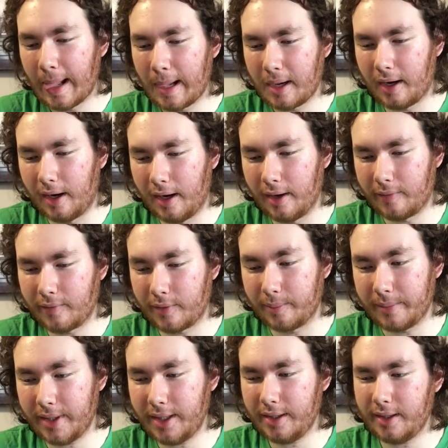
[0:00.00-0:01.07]
For
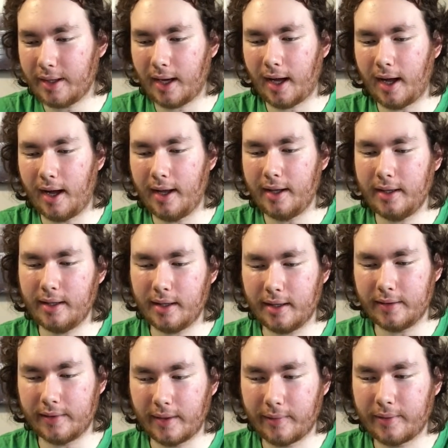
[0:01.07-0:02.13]
me, I
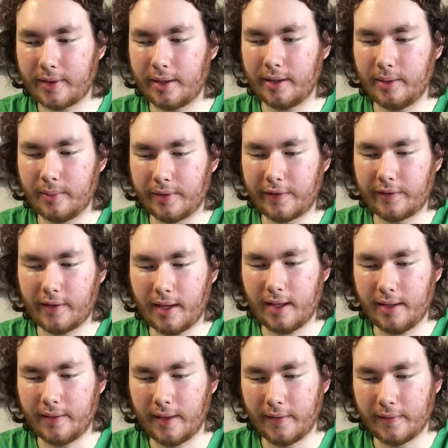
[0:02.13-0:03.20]
definitely would
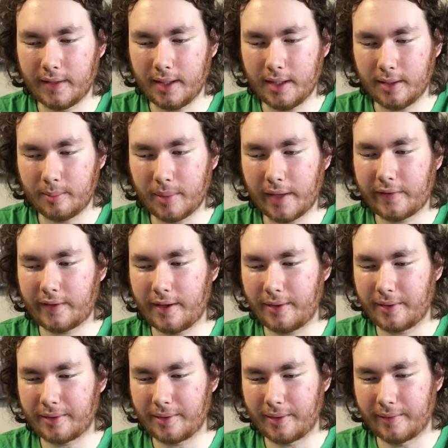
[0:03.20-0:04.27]
say that the best
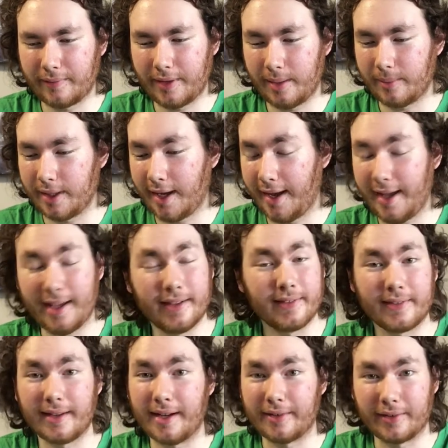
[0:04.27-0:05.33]
character on Family Guy,
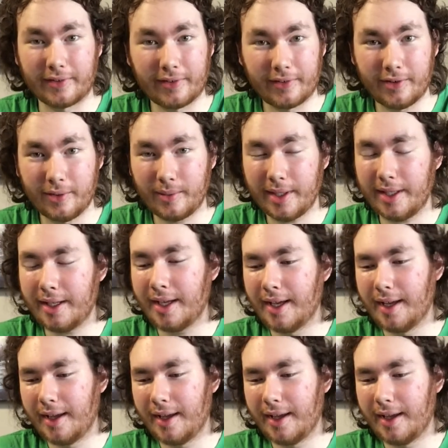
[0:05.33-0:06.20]
hands down, is Stewie.